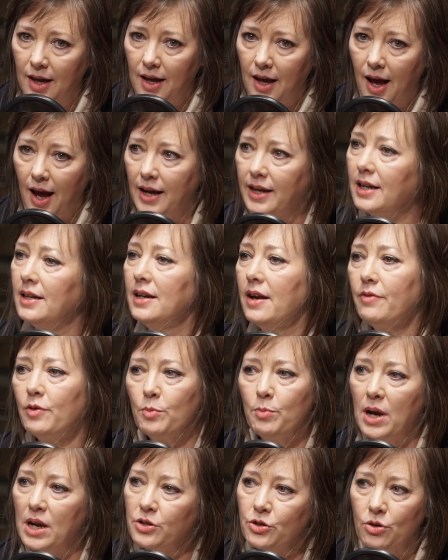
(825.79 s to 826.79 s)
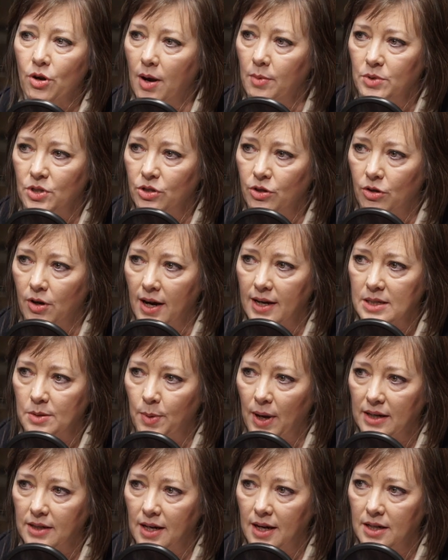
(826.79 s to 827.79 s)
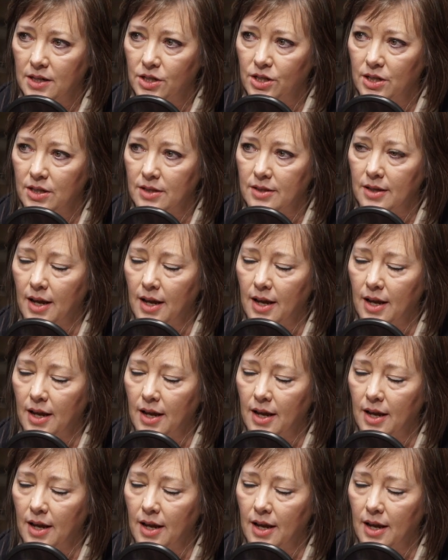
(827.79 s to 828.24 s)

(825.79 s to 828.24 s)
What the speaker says: I can never measure up to your expectations.